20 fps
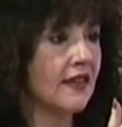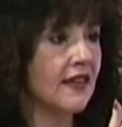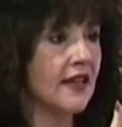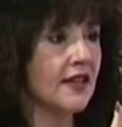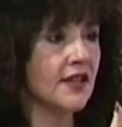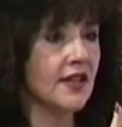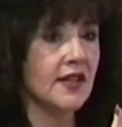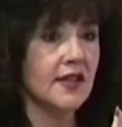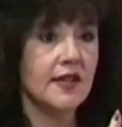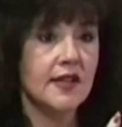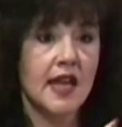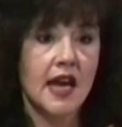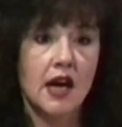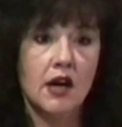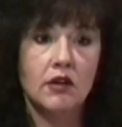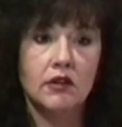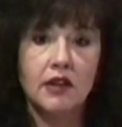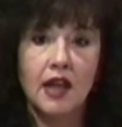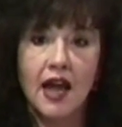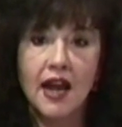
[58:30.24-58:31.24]
that this is
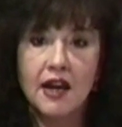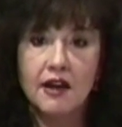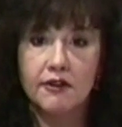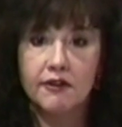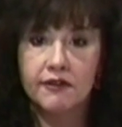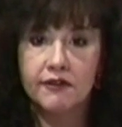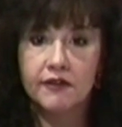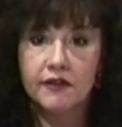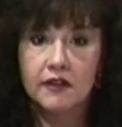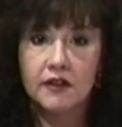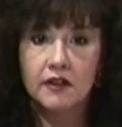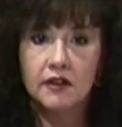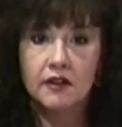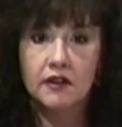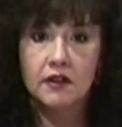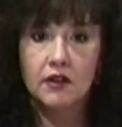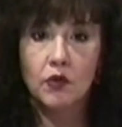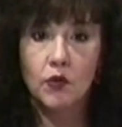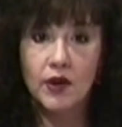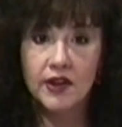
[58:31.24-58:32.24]
their life
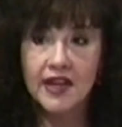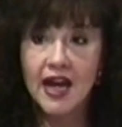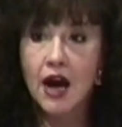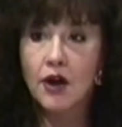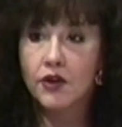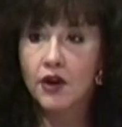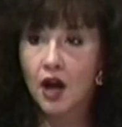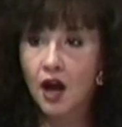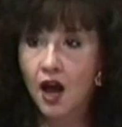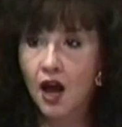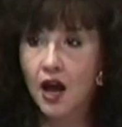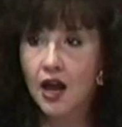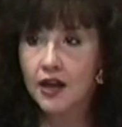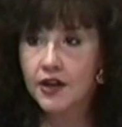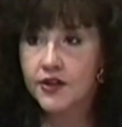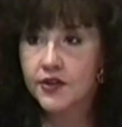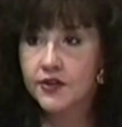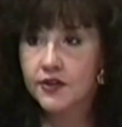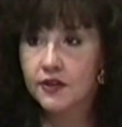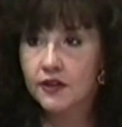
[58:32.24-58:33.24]
without
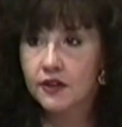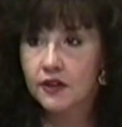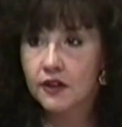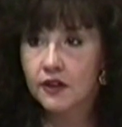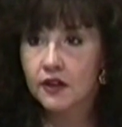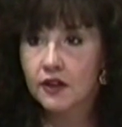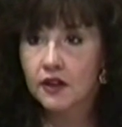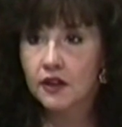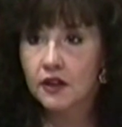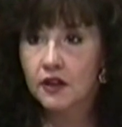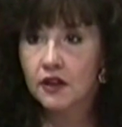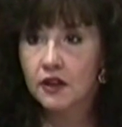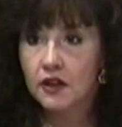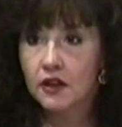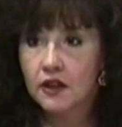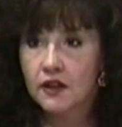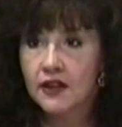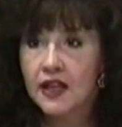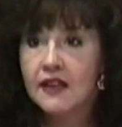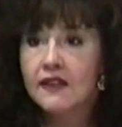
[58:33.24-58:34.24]
eyes,
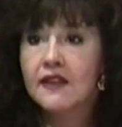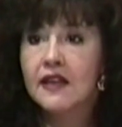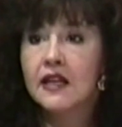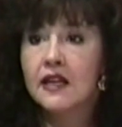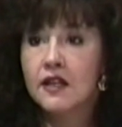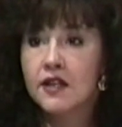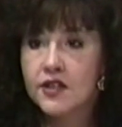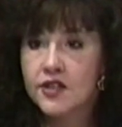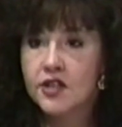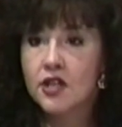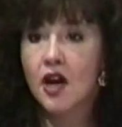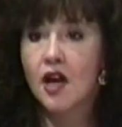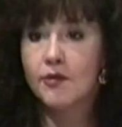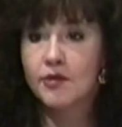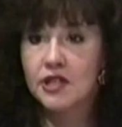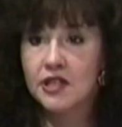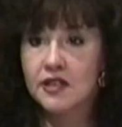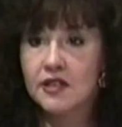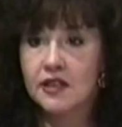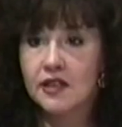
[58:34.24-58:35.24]
they think it is
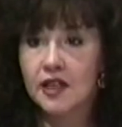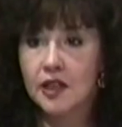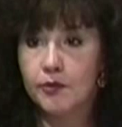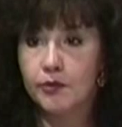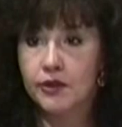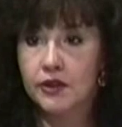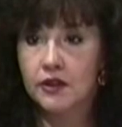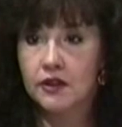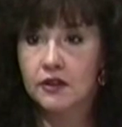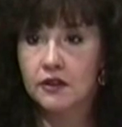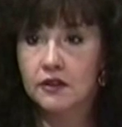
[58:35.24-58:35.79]
time to sleep.